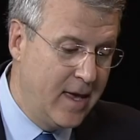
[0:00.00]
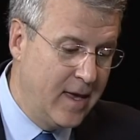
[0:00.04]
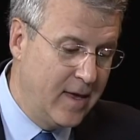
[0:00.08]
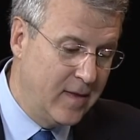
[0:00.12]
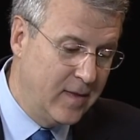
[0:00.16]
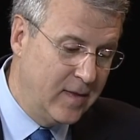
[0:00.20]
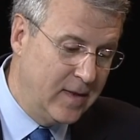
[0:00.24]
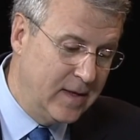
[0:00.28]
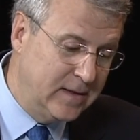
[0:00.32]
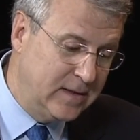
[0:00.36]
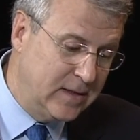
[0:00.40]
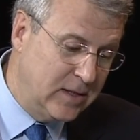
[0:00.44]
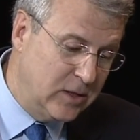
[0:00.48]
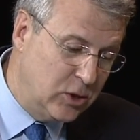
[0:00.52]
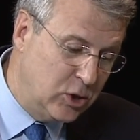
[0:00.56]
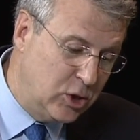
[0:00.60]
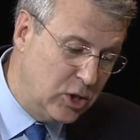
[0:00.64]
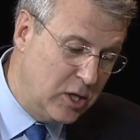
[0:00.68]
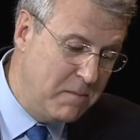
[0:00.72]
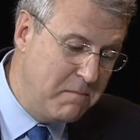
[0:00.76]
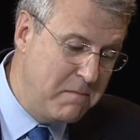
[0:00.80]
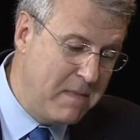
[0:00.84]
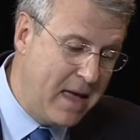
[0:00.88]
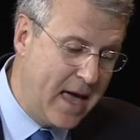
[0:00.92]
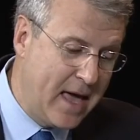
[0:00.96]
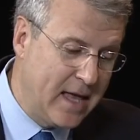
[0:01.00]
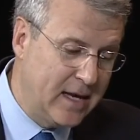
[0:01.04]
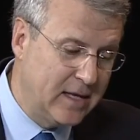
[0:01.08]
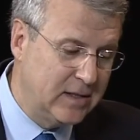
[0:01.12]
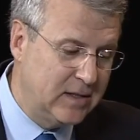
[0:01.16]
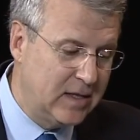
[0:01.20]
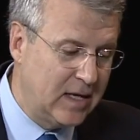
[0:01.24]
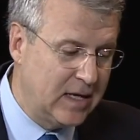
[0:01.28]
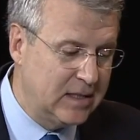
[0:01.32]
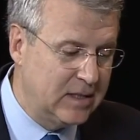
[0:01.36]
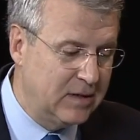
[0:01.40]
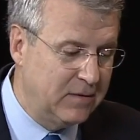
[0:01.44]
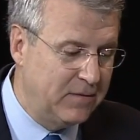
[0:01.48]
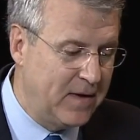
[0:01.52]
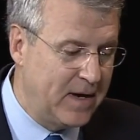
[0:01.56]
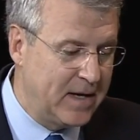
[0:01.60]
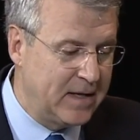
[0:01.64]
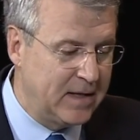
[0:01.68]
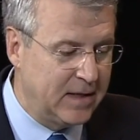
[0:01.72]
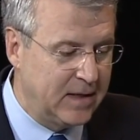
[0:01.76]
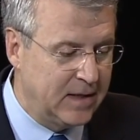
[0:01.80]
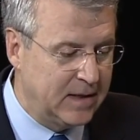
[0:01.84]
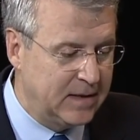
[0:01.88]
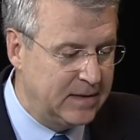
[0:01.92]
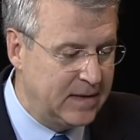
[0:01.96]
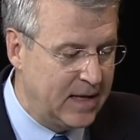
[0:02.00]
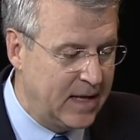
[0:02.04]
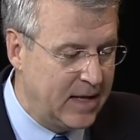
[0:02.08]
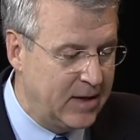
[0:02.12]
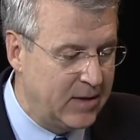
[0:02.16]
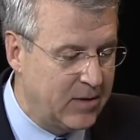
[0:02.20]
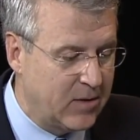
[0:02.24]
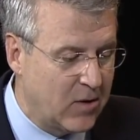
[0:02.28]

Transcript: This is Jim Mattis testifying to the Senate